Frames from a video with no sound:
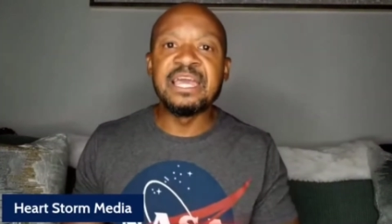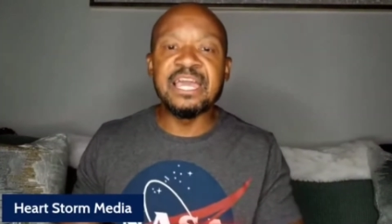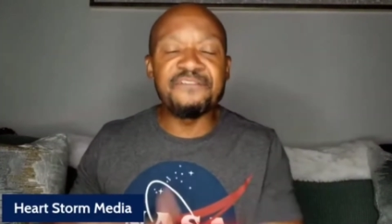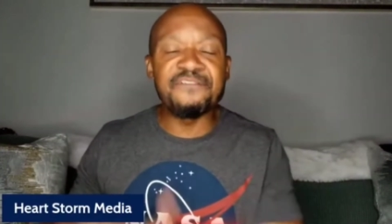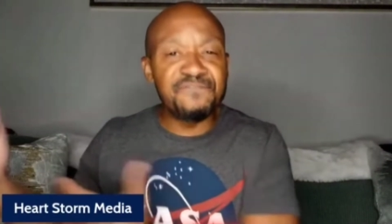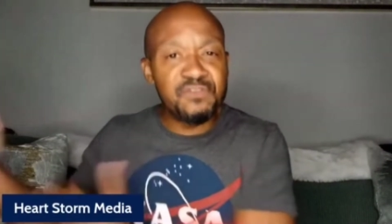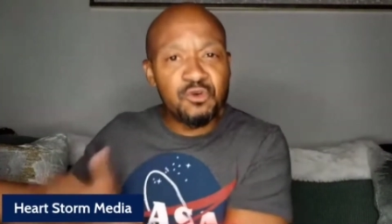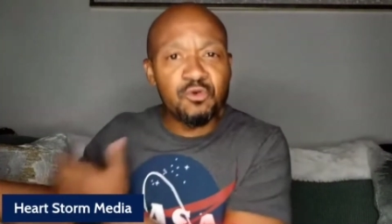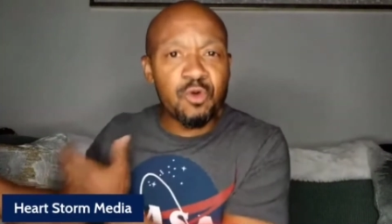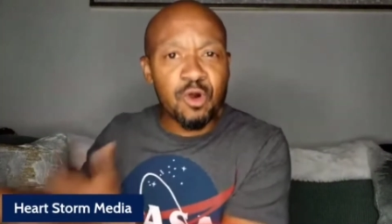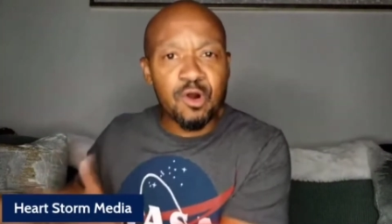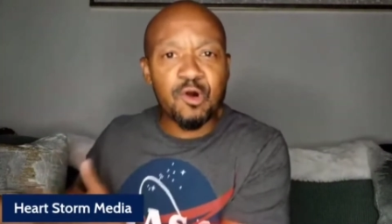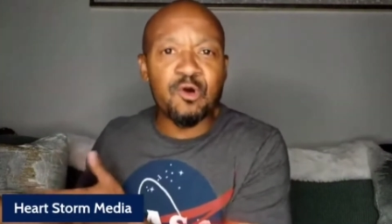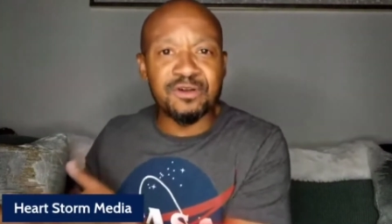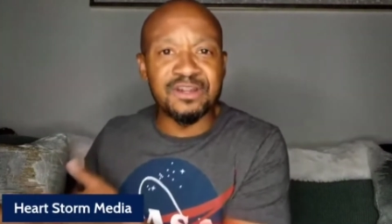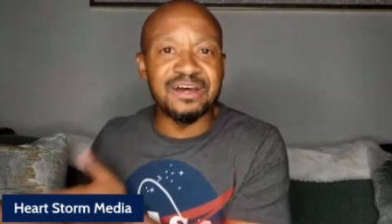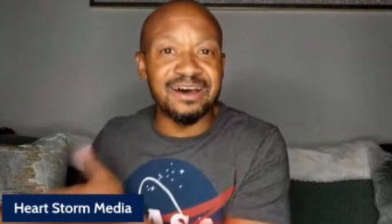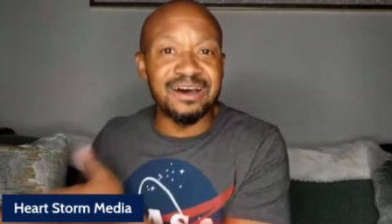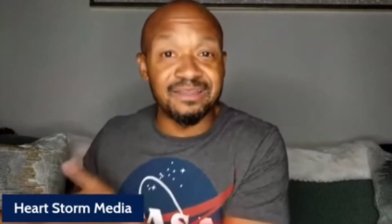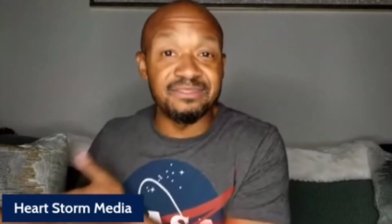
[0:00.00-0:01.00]
If you were
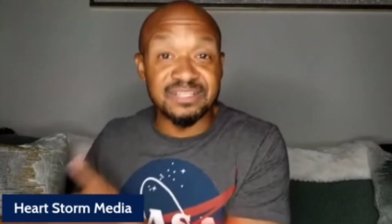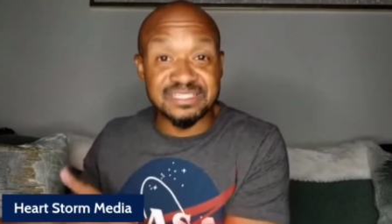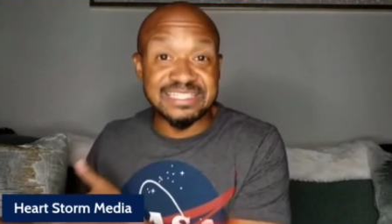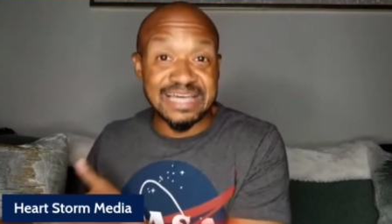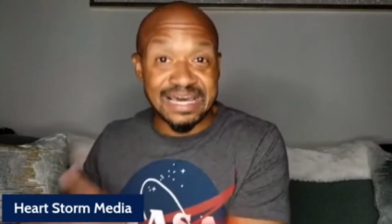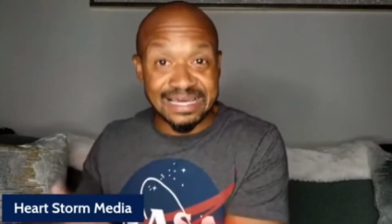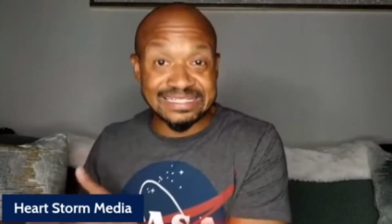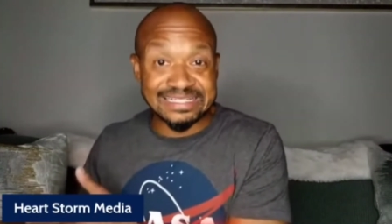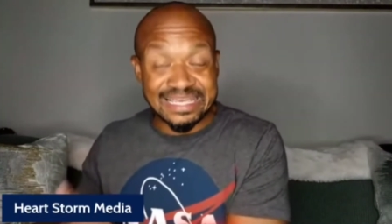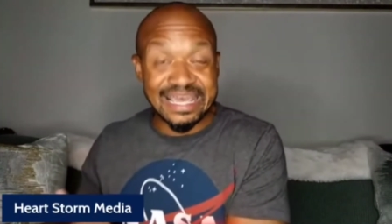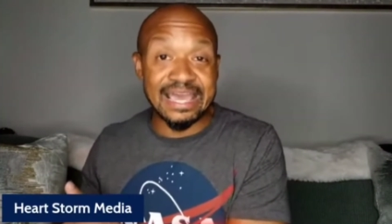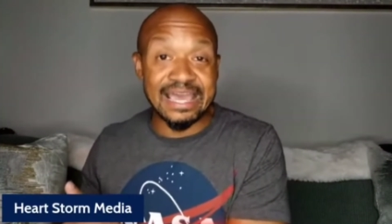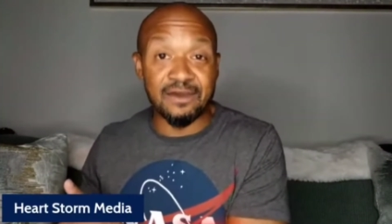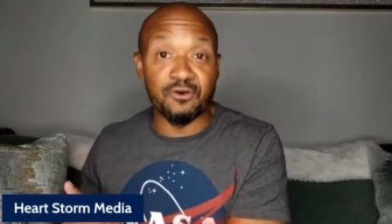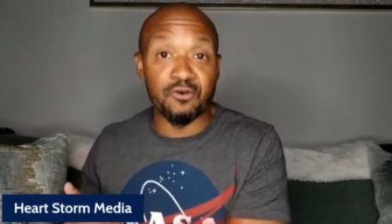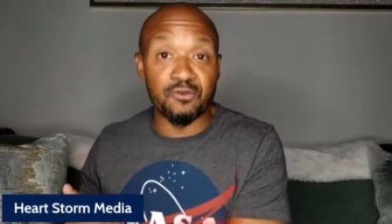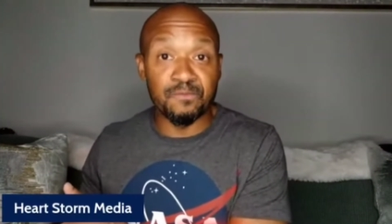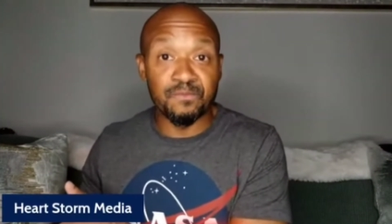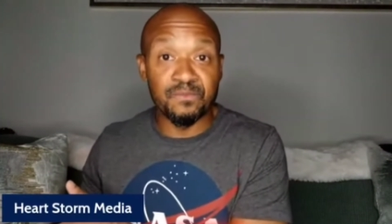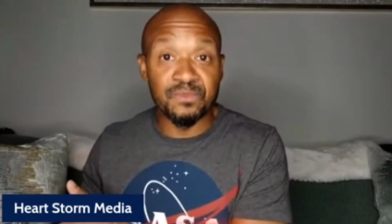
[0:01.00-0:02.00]
on the other side of town
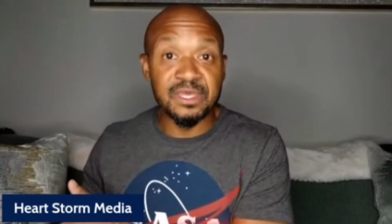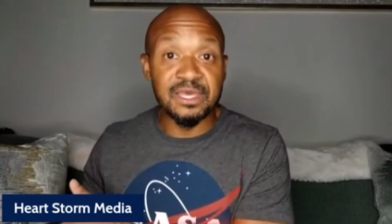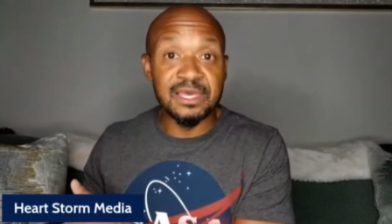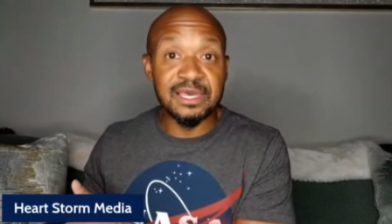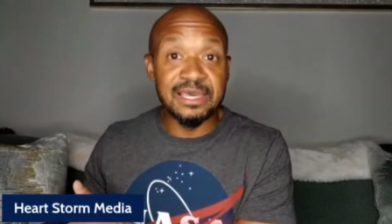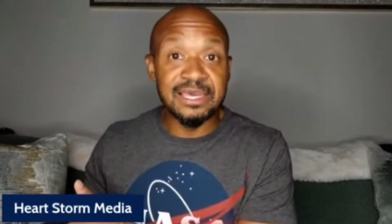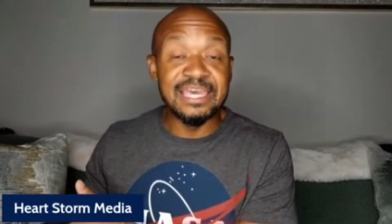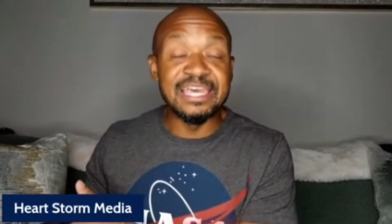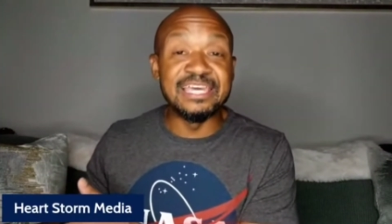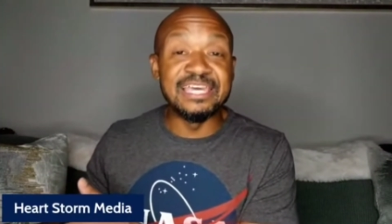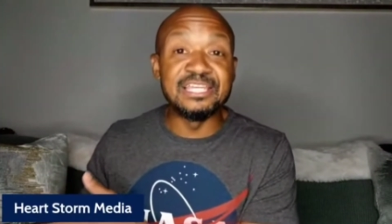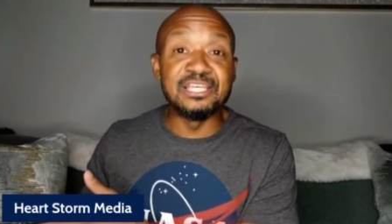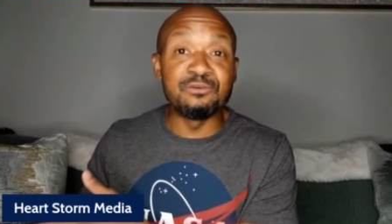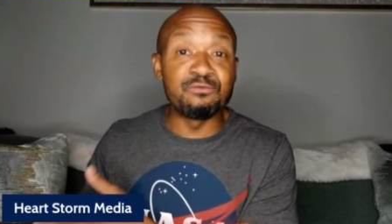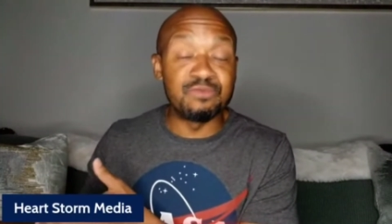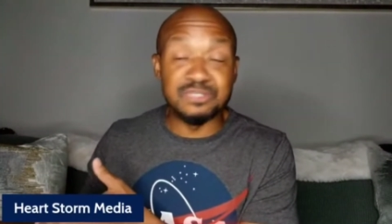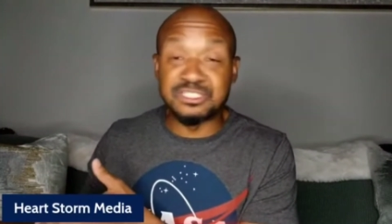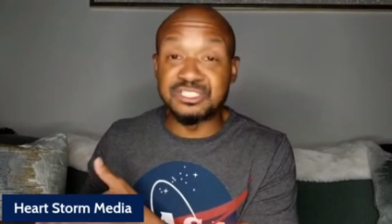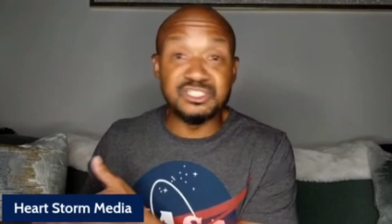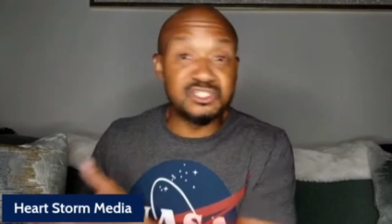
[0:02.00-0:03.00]
and
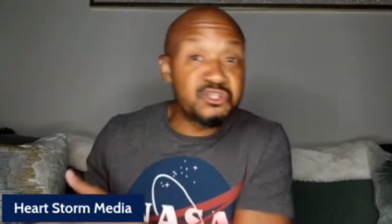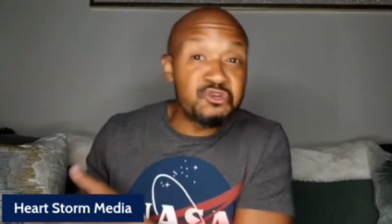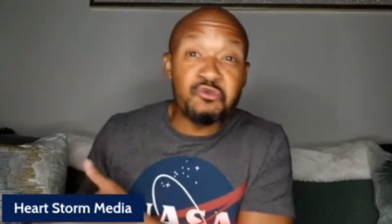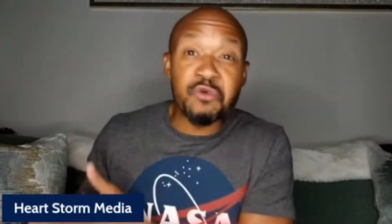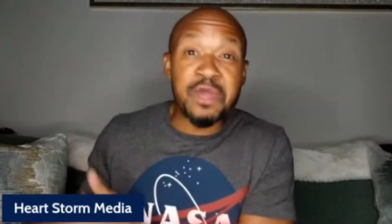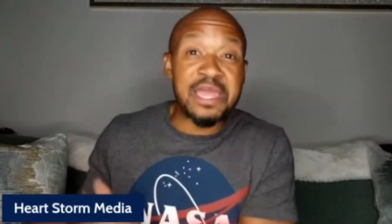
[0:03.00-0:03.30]
it was 2